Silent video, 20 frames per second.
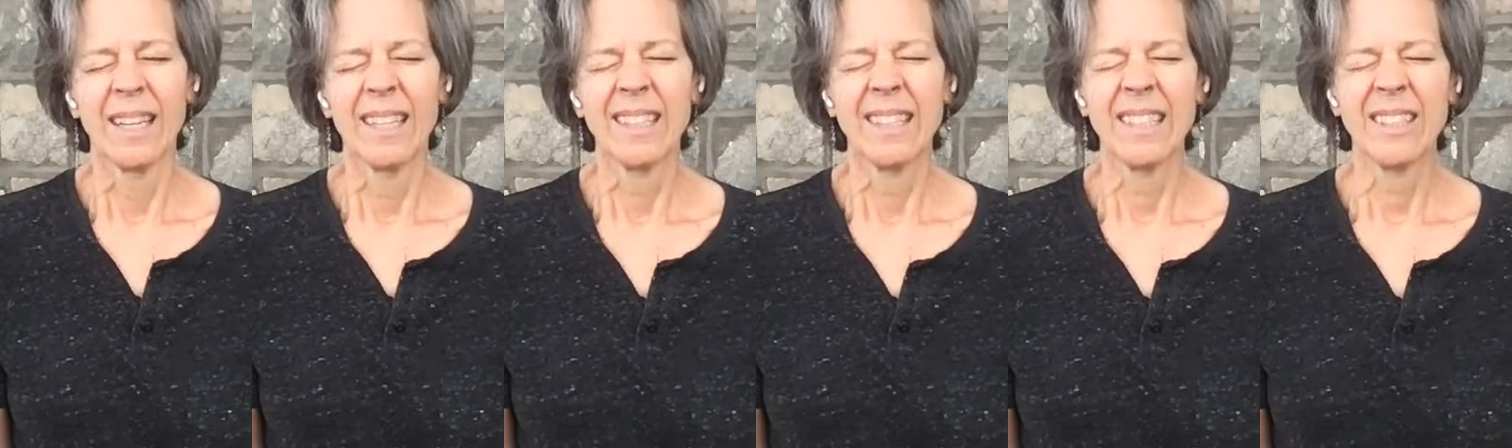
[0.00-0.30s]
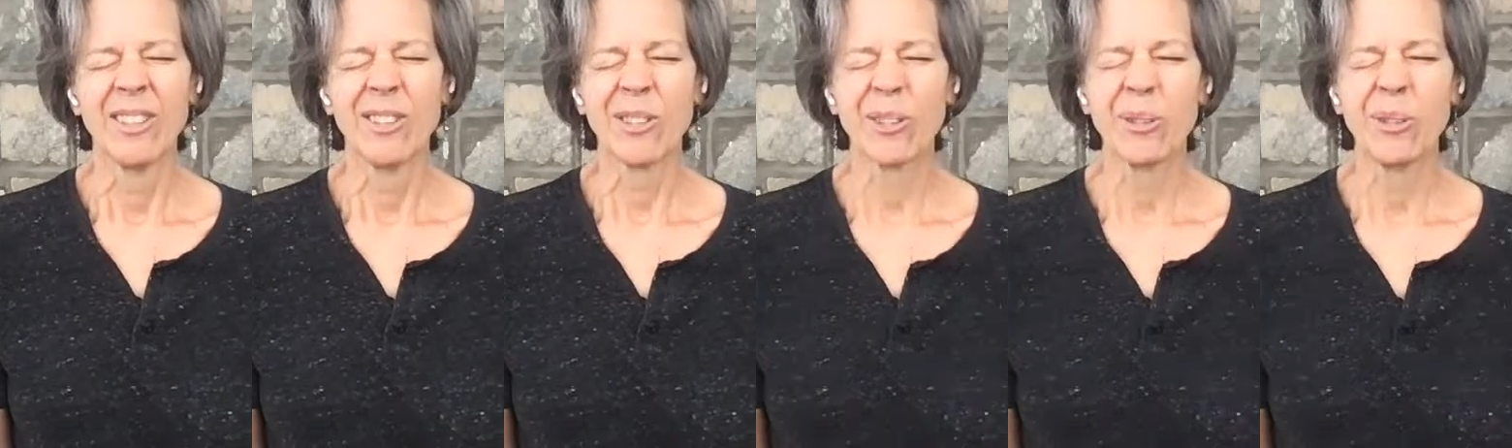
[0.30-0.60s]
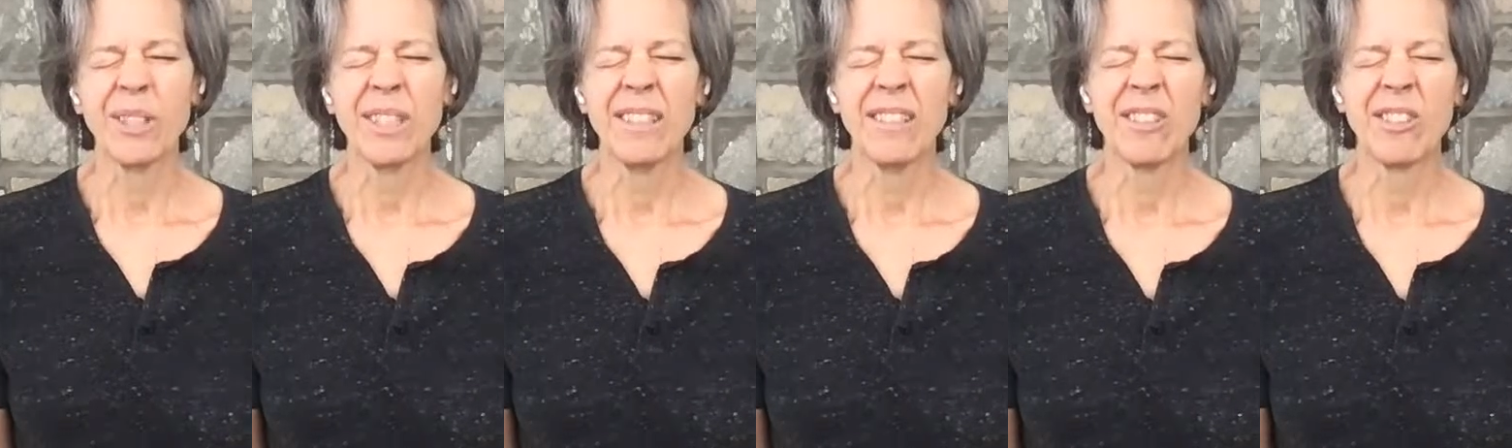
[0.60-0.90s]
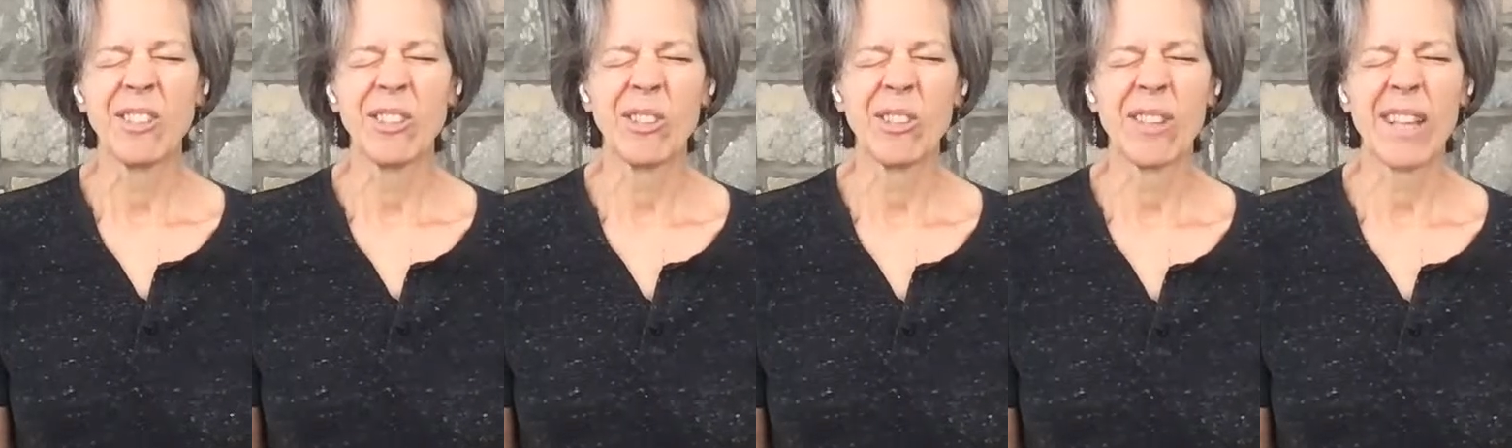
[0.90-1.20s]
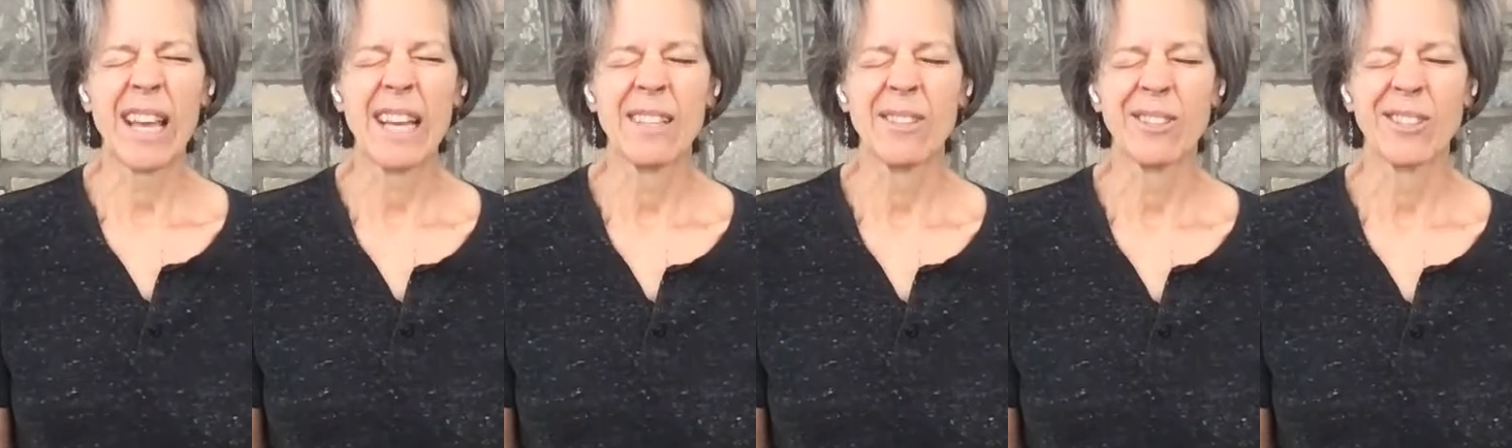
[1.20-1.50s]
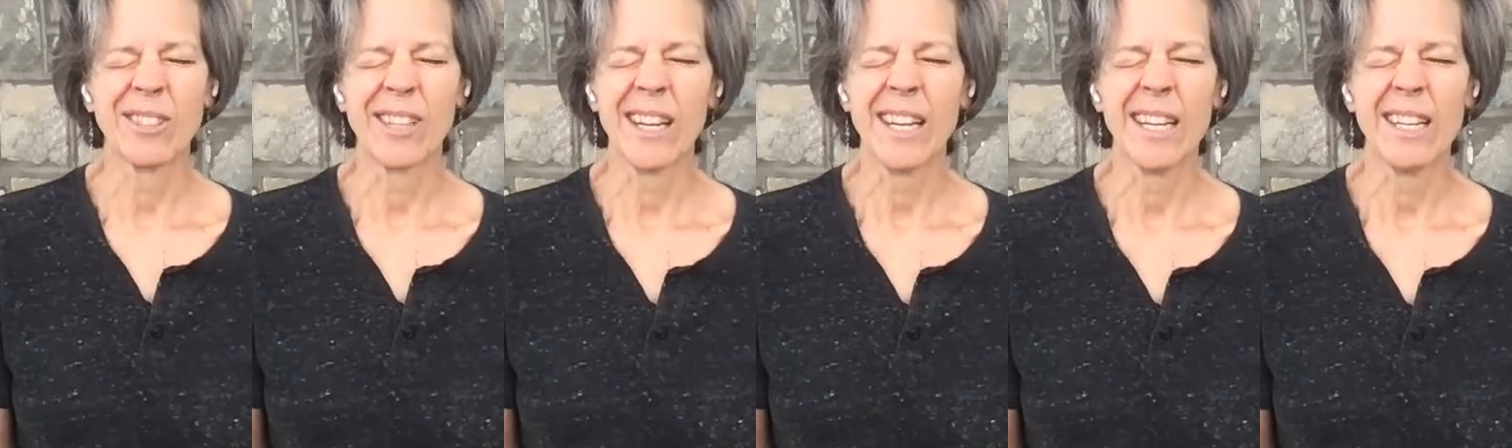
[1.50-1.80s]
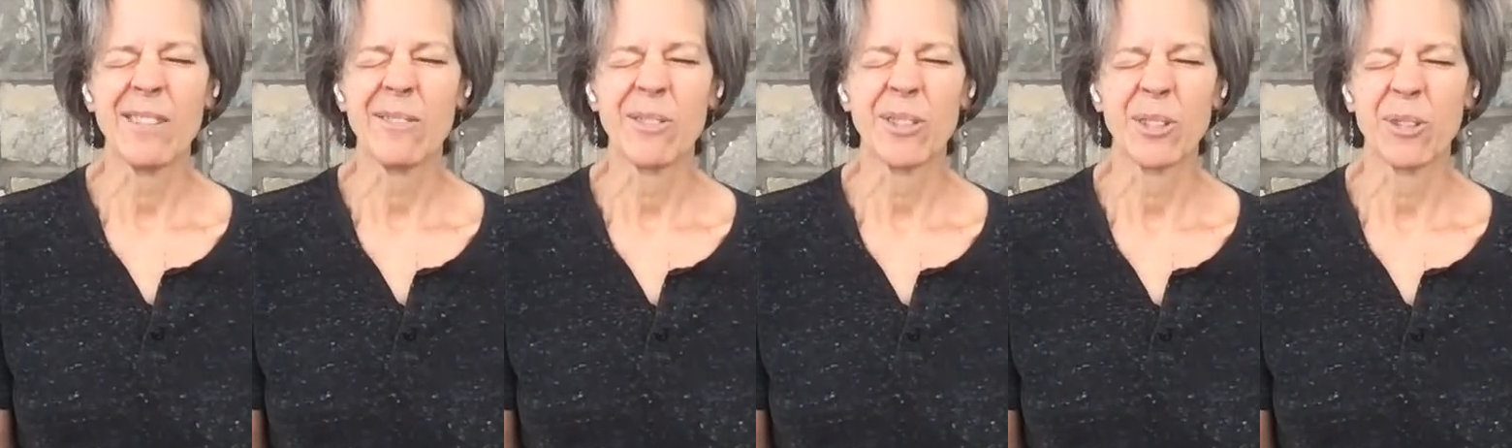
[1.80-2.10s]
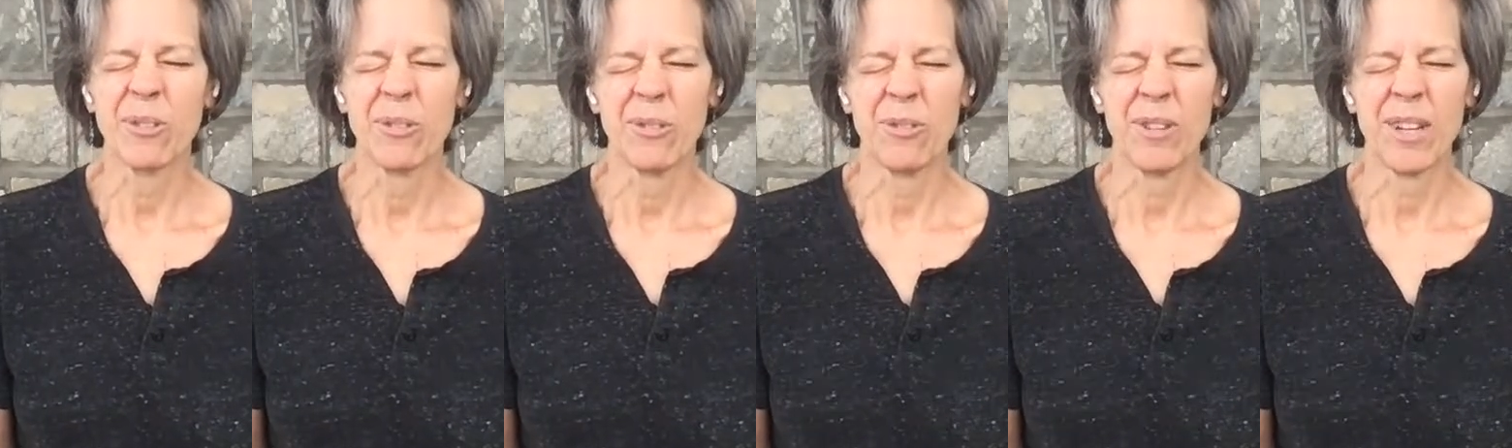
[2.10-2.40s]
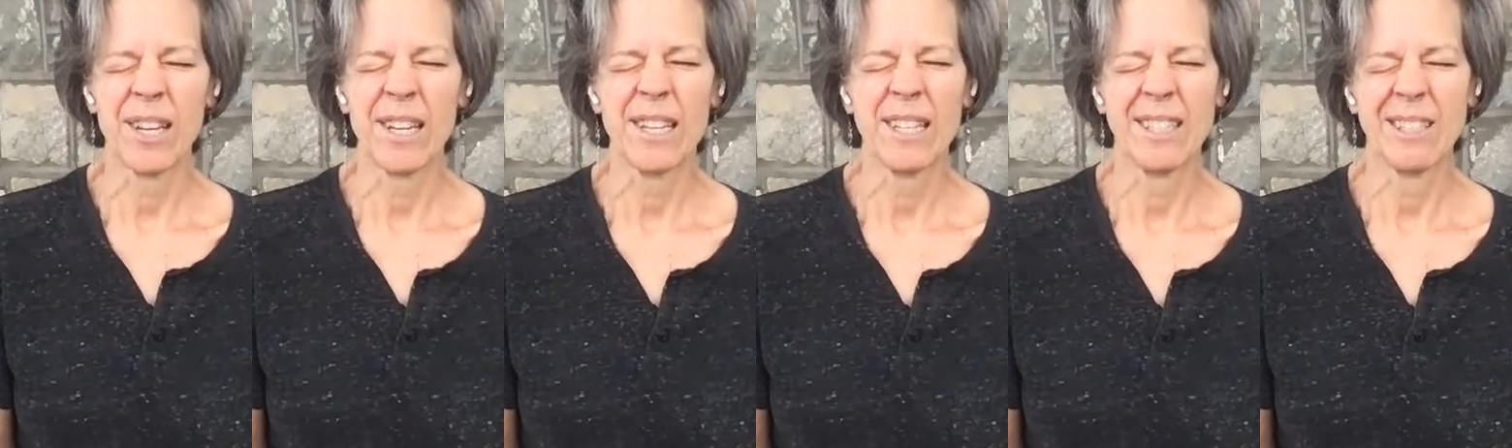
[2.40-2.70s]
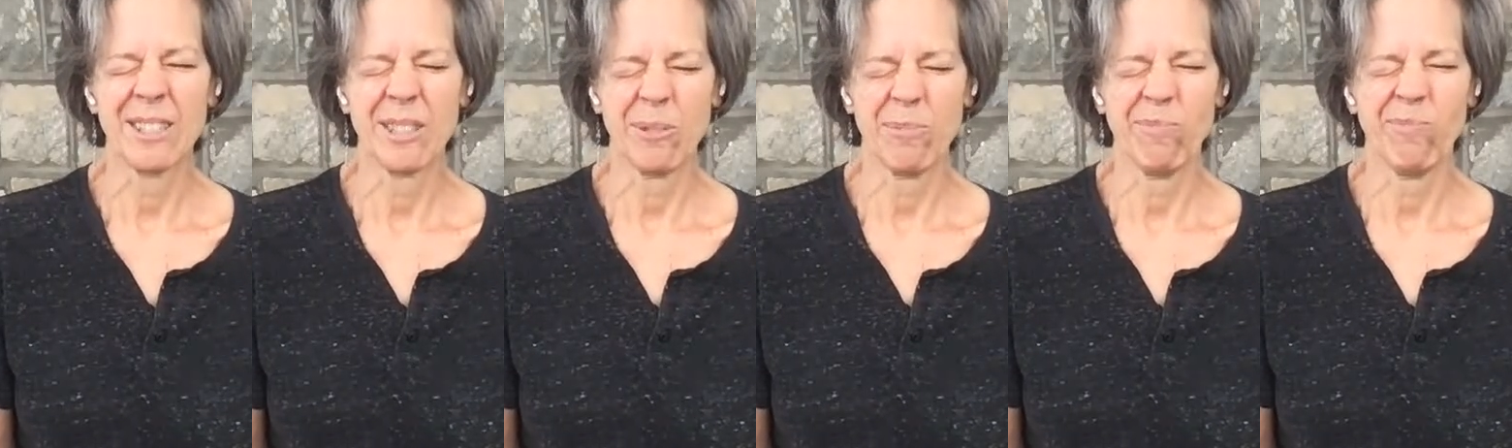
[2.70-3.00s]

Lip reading: And then squeeze just that side of your face.